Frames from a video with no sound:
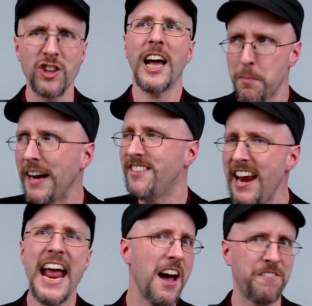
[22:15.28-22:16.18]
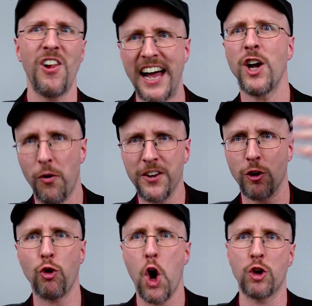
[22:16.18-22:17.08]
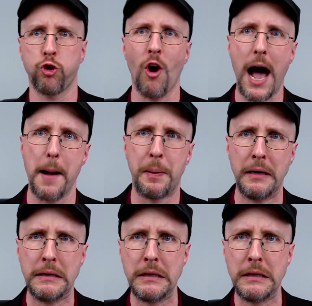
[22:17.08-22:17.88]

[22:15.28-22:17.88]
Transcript: You're like my dad flying over the wrong crop.